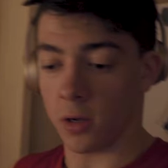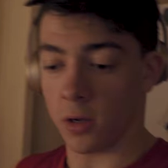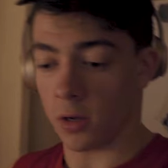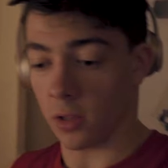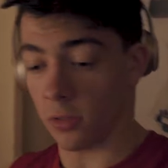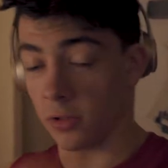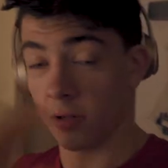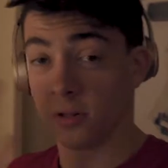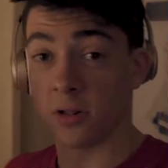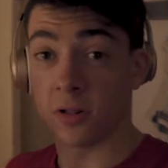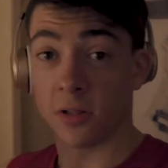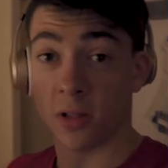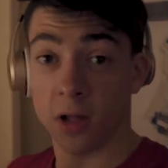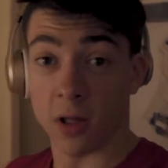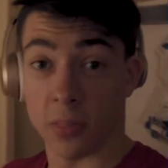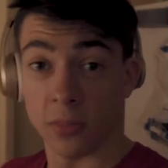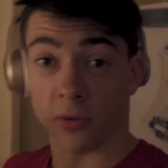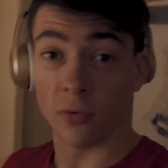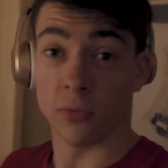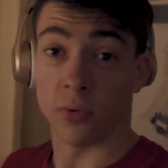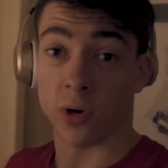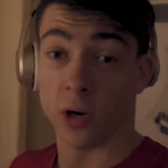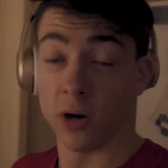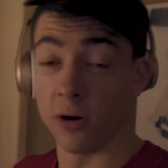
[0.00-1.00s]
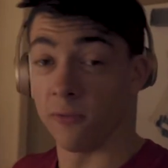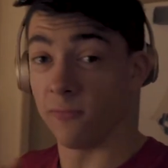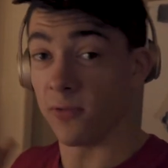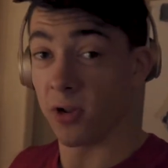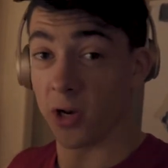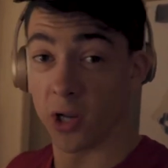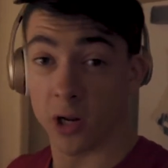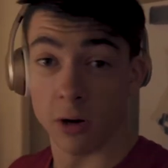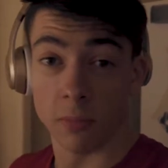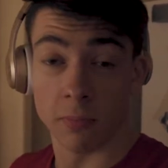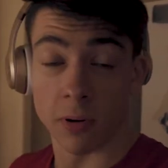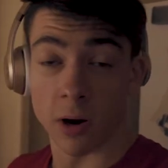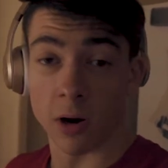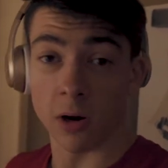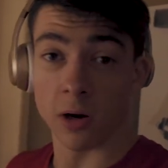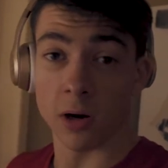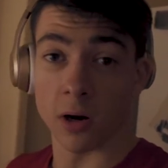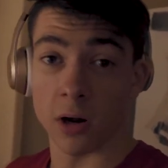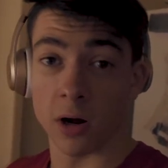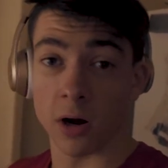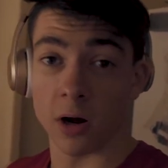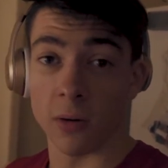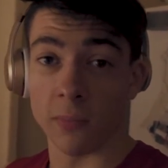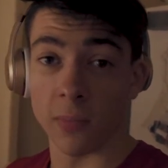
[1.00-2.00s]
This is not the real video
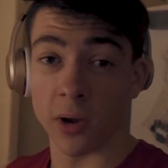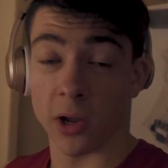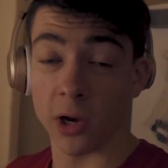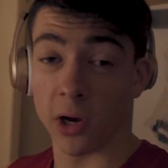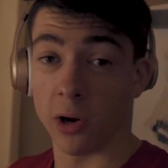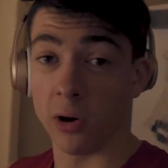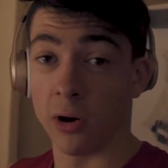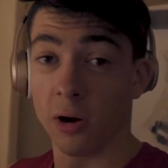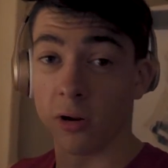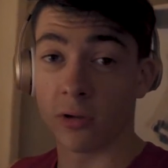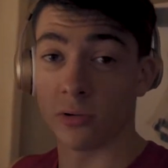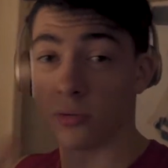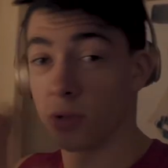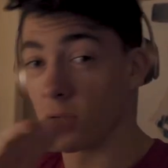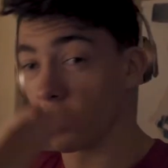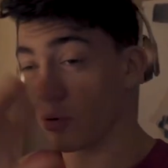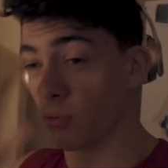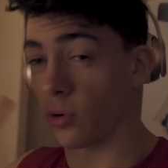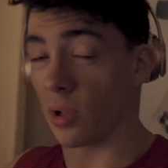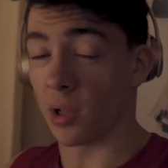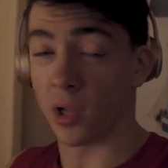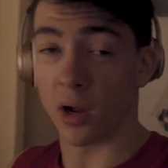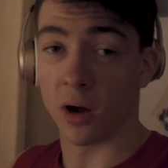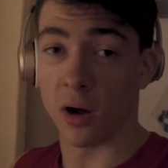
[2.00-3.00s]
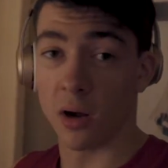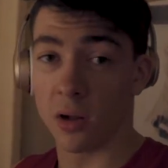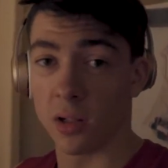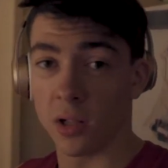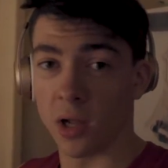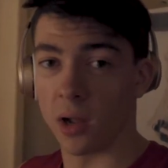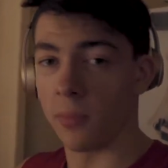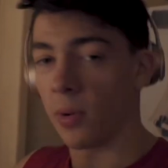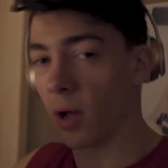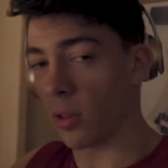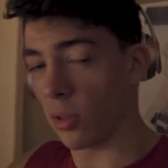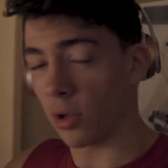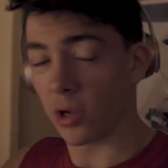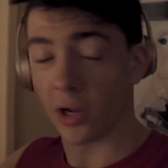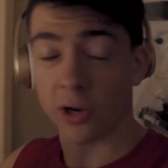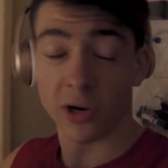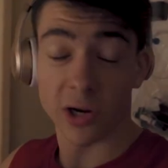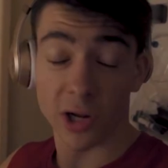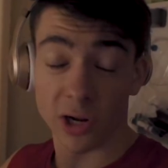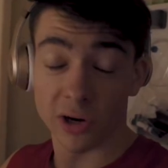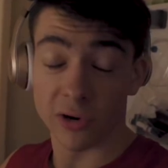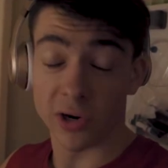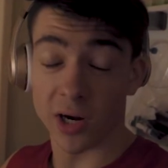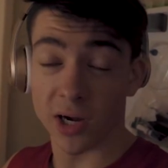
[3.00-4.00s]
part. I know I look really ugly. I'm not looking
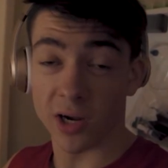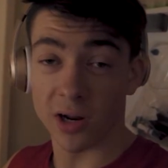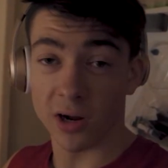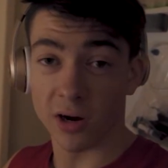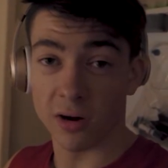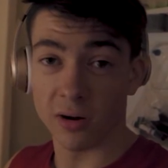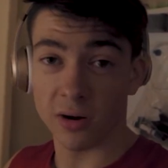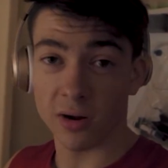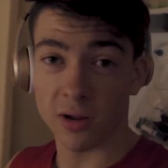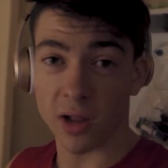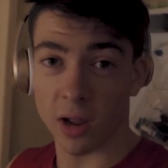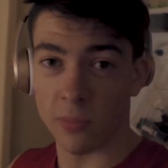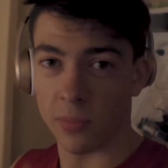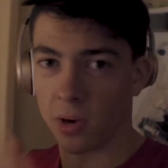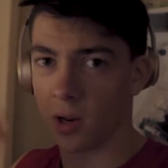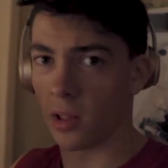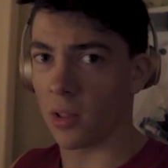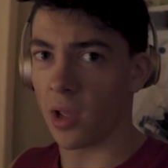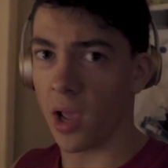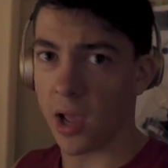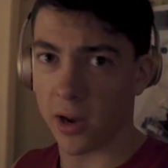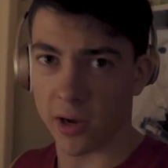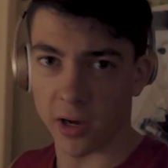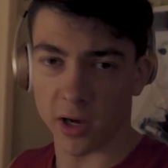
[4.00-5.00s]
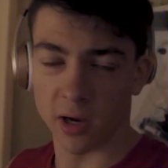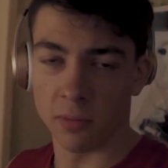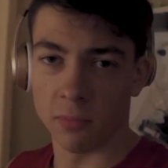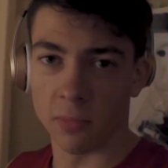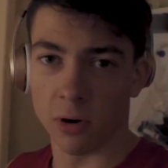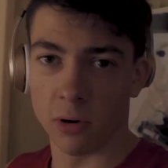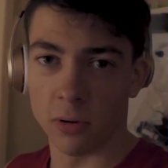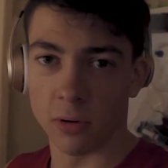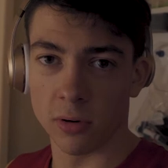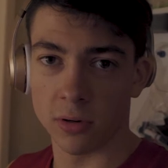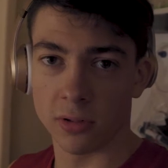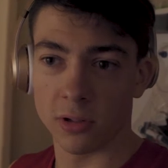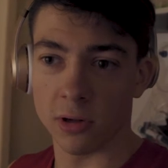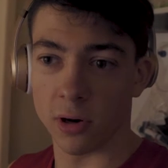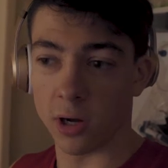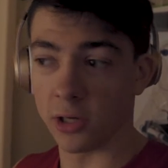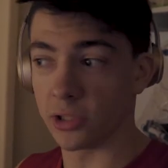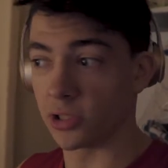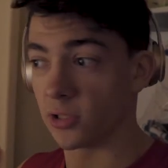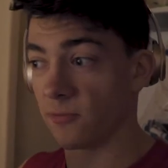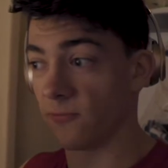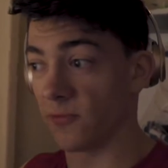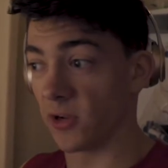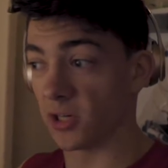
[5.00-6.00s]
good right now. I'm in the editing mode, so I
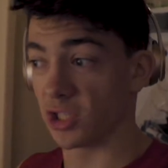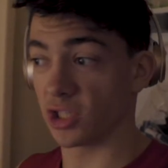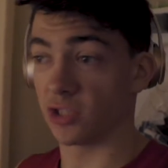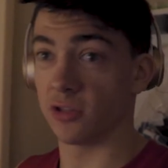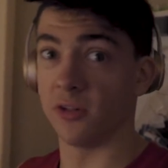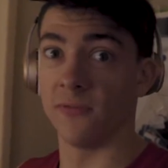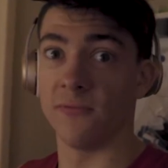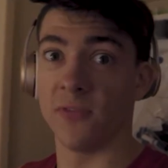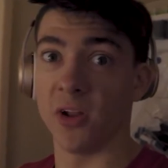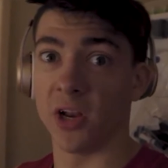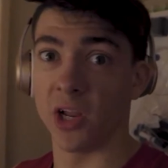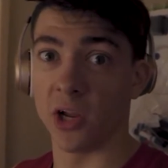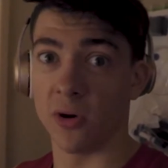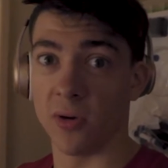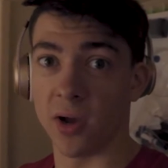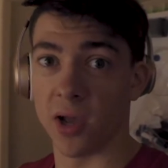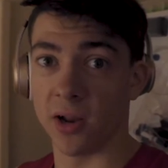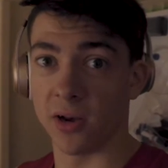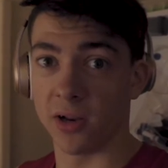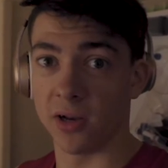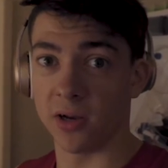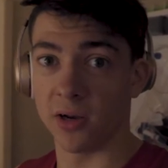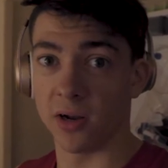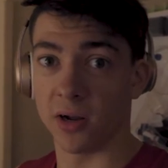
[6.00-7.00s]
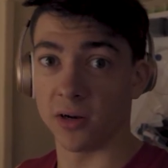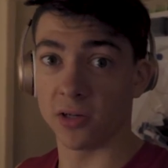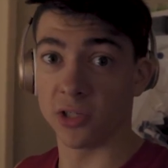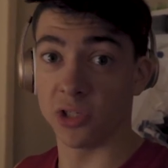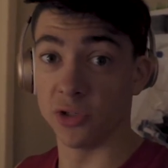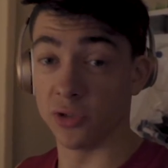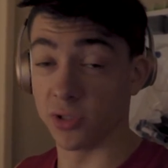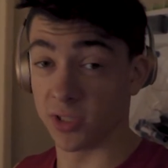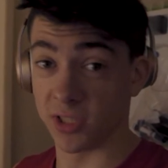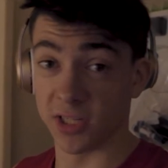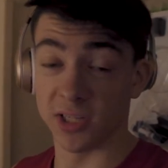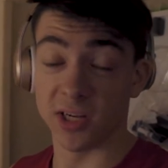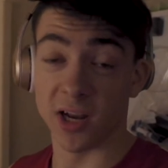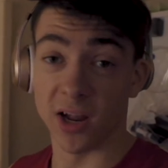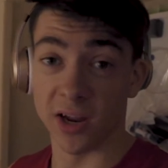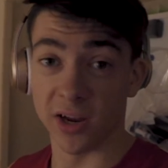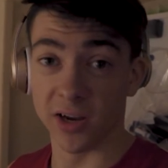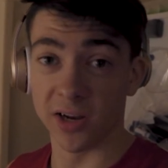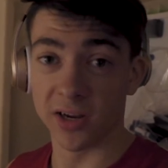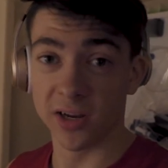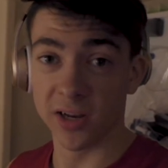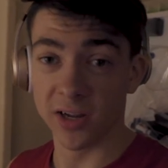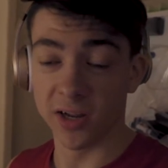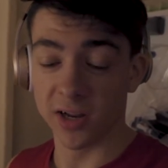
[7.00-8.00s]
just finished the video editing on Tuesday
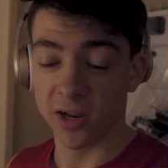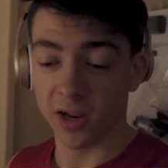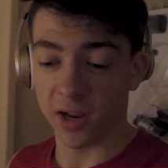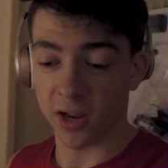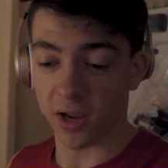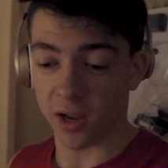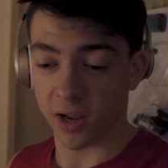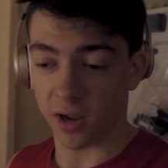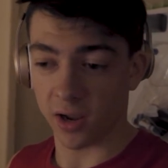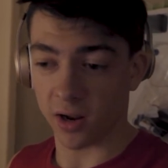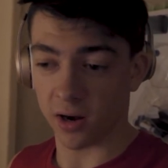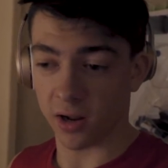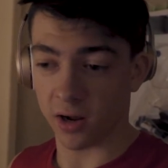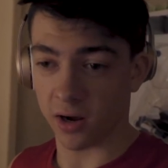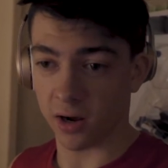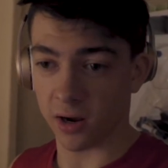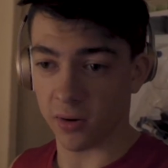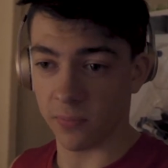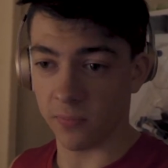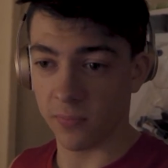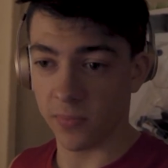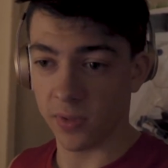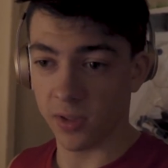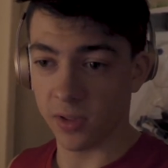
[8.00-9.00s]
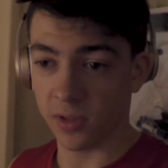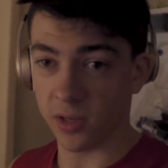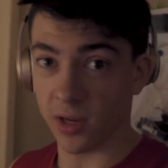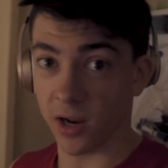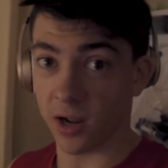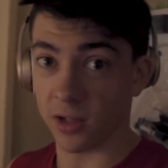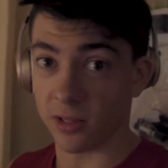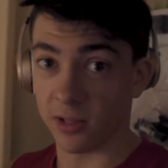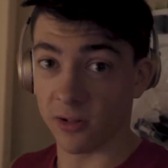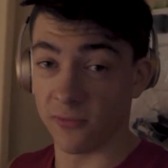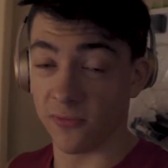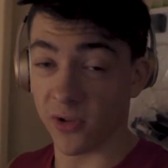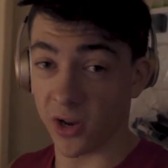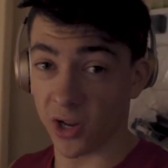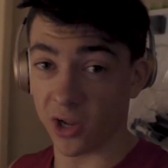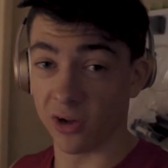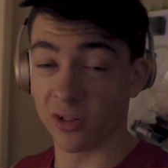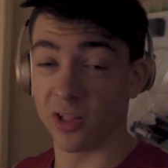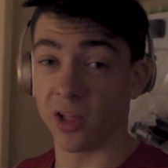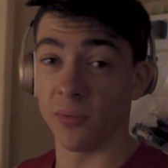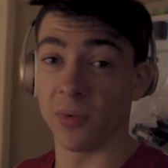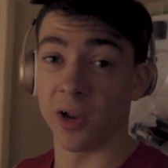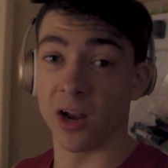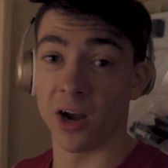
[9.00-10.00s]
night. And yeah, the video
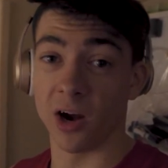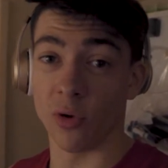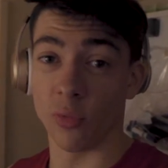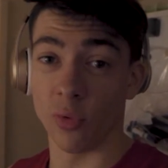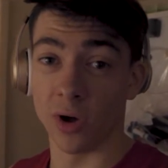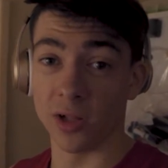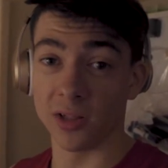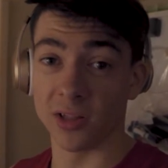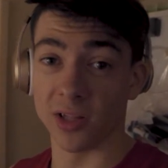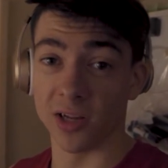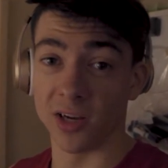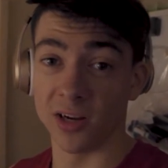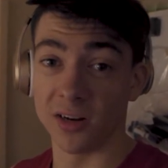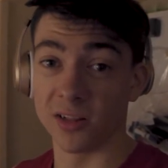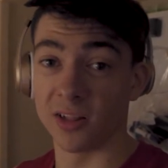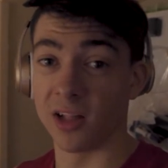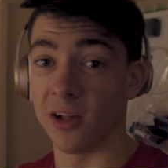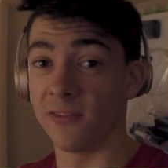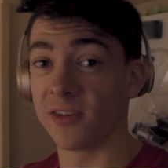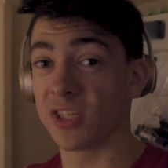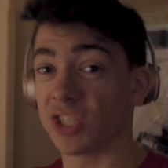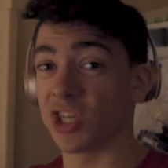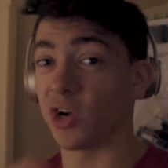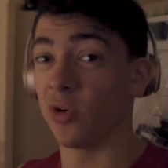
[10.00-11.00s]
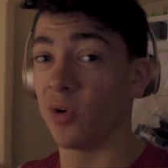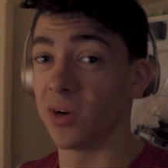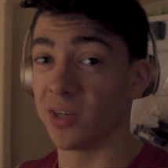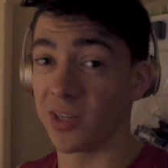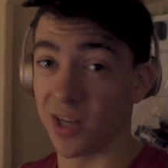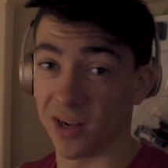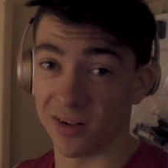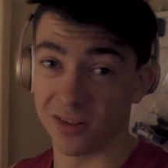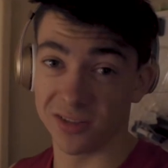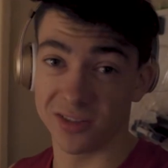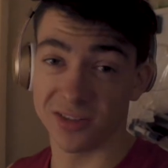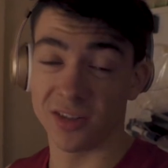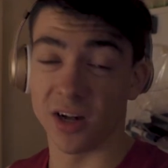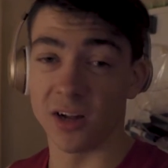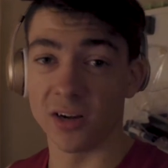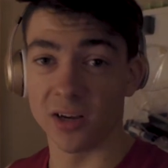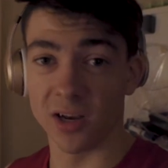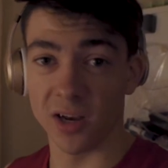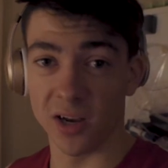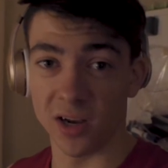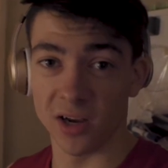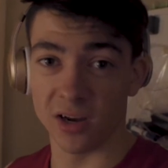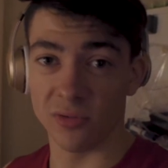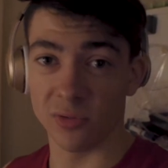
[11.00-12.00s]
can be on Wednesday. So I have show and tell
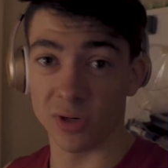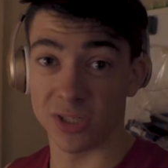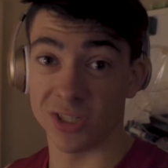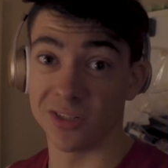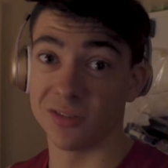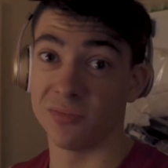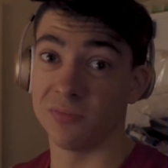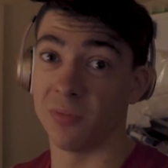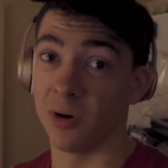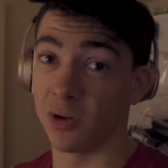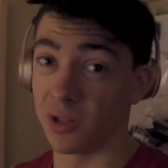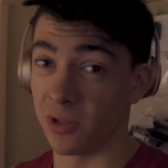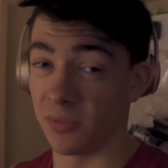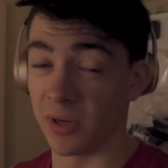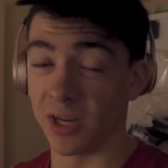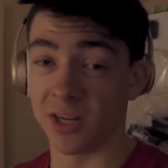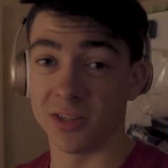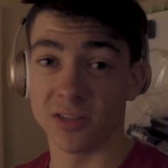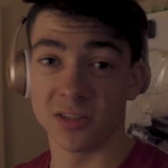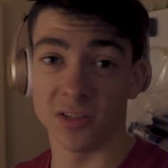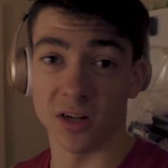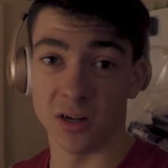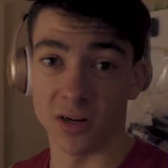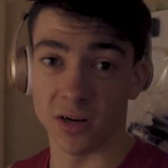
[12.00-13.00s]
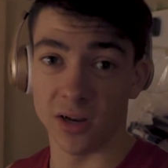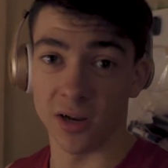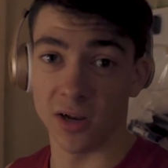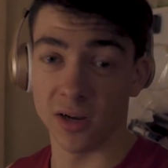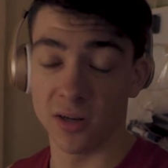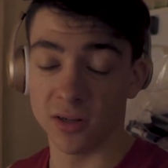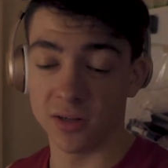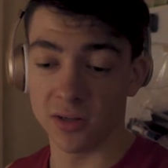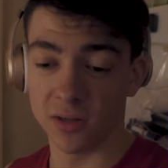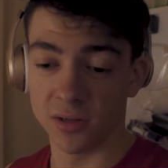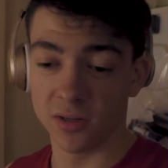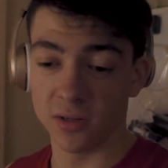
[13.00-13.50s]
Sunday, which is supposed to be on Sunday.